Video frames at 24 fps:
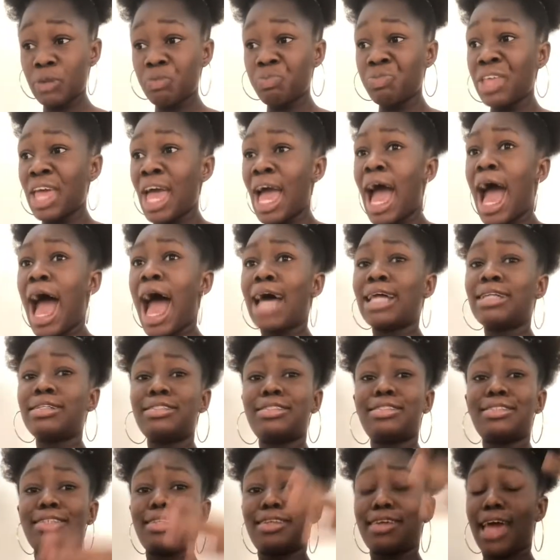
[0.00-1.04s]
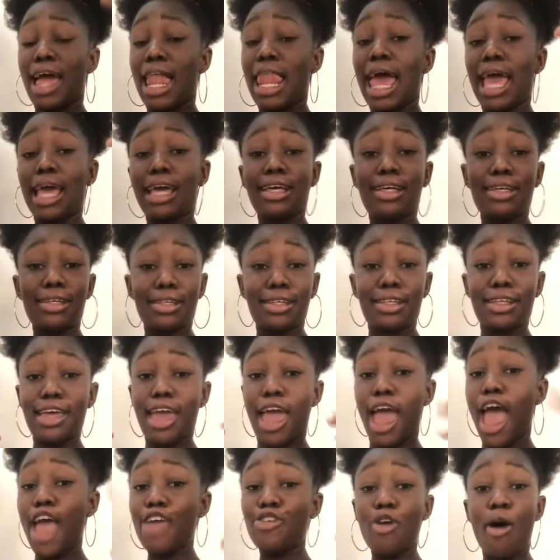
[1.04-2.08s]
and like
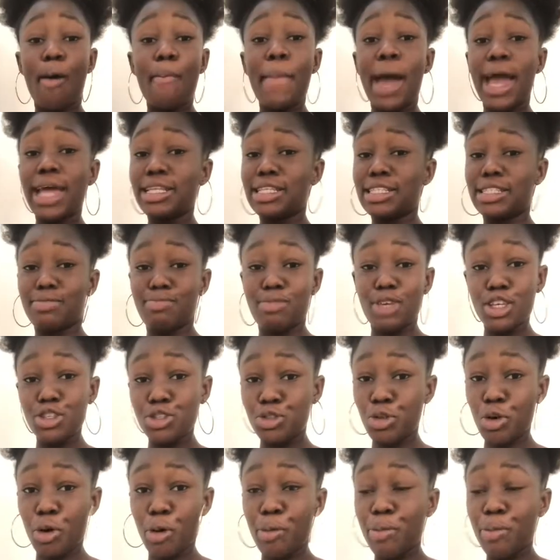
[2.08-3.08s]
your mind is mixed up.